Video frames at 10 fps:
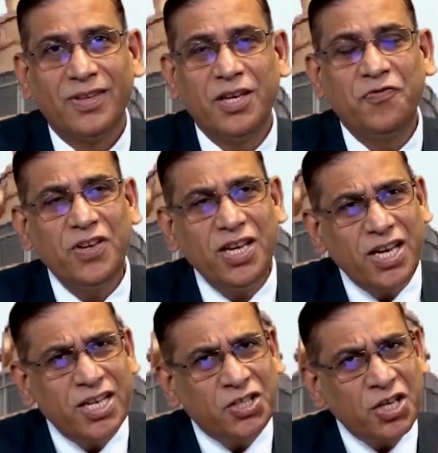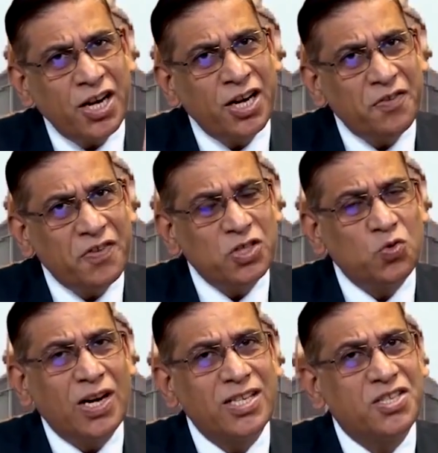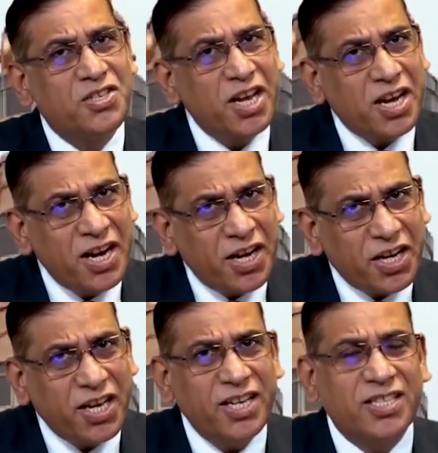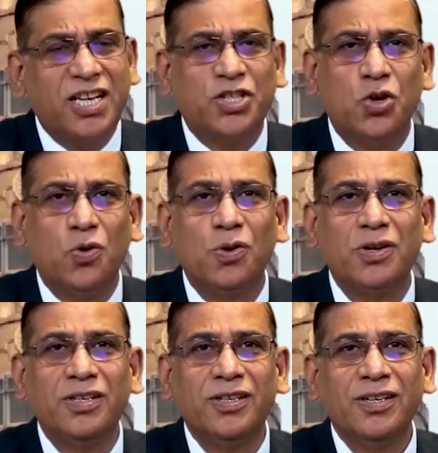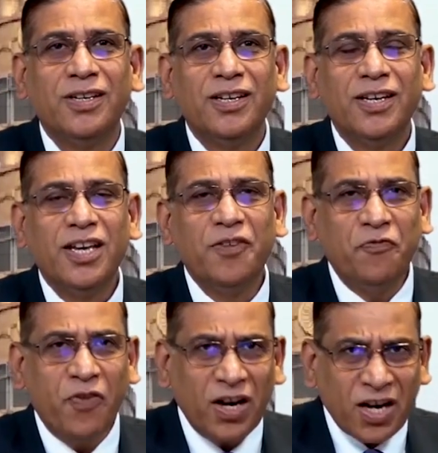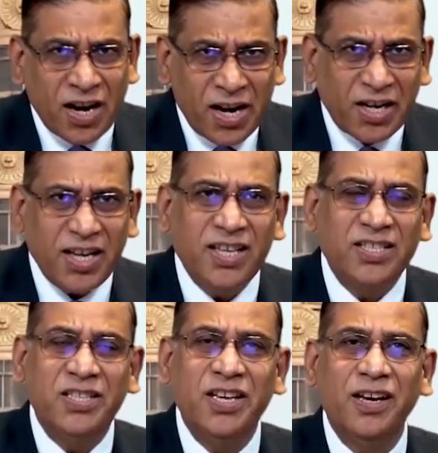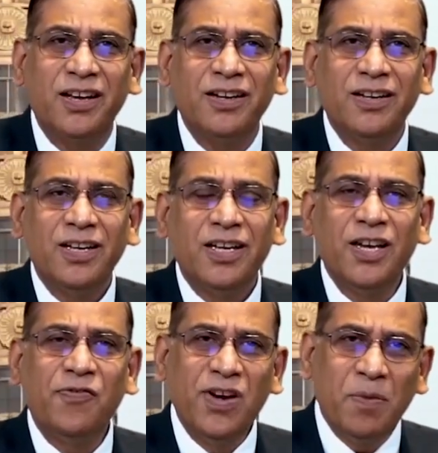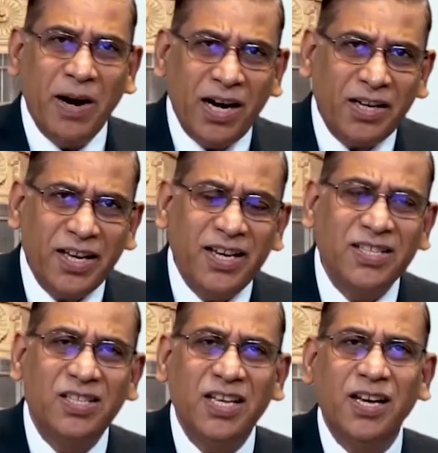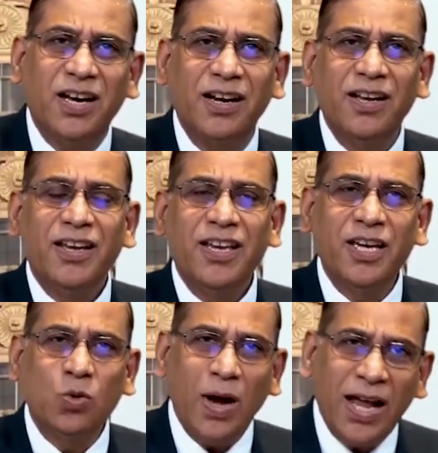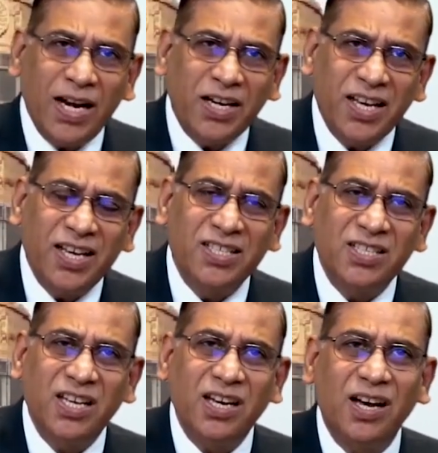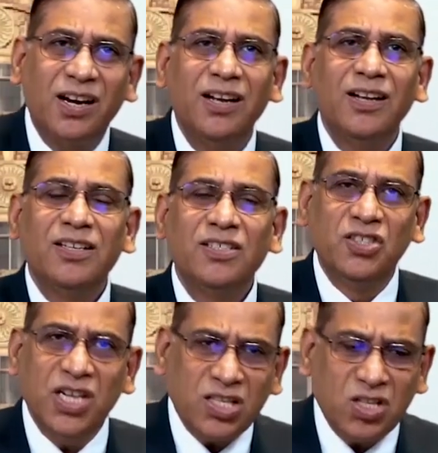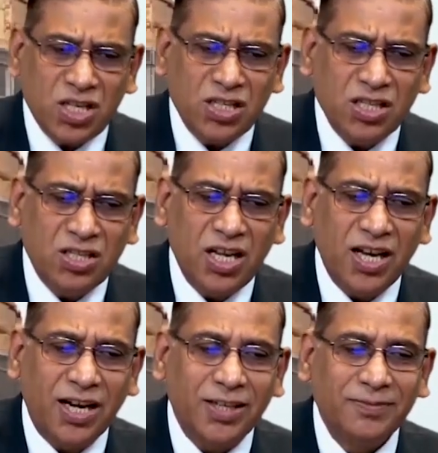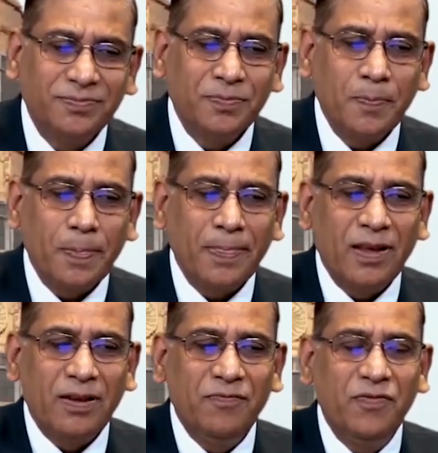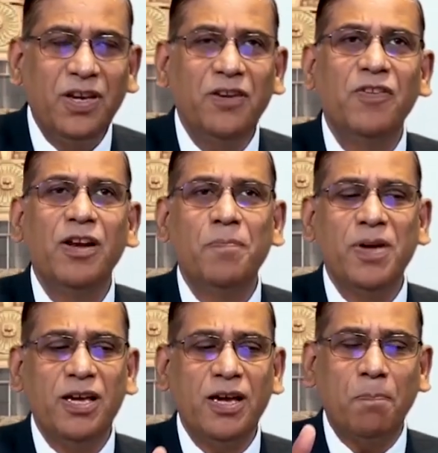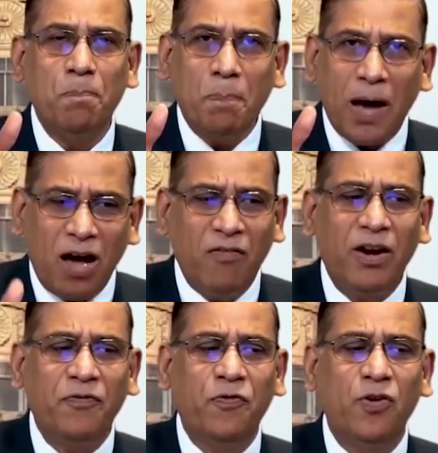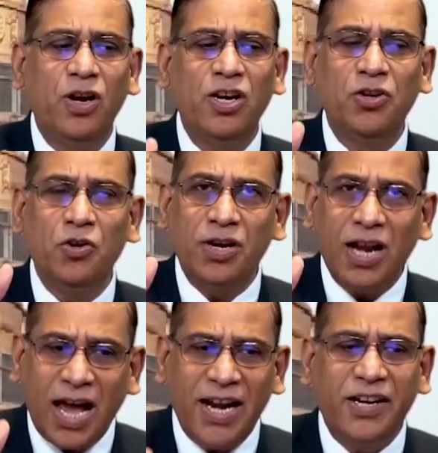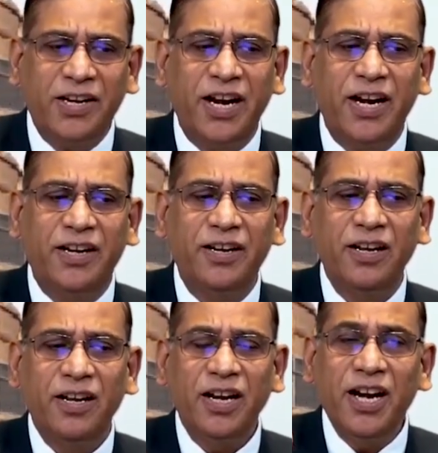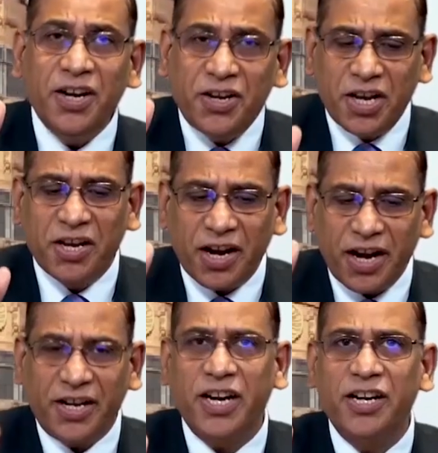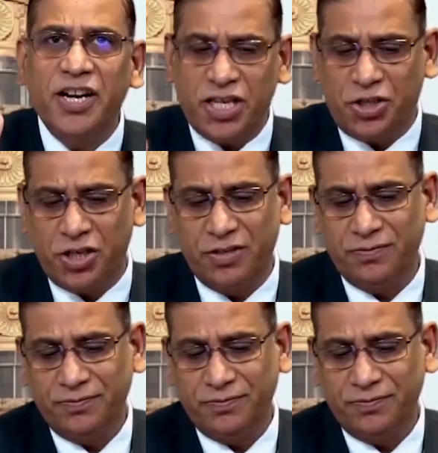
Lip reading: If each individual's dignity is assured, if fraternity is there, if liberty is there, equality is there, justice is there, we will be a powerful, united, integrated nation.